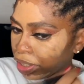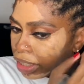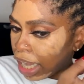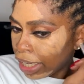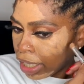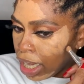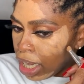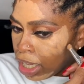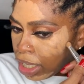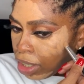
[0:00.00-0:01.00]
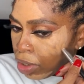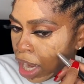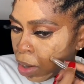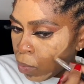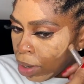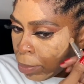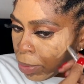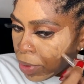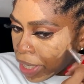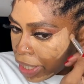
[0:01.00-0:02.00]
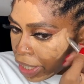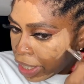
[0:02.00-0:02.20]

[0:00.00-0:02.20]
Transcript: Like at one point,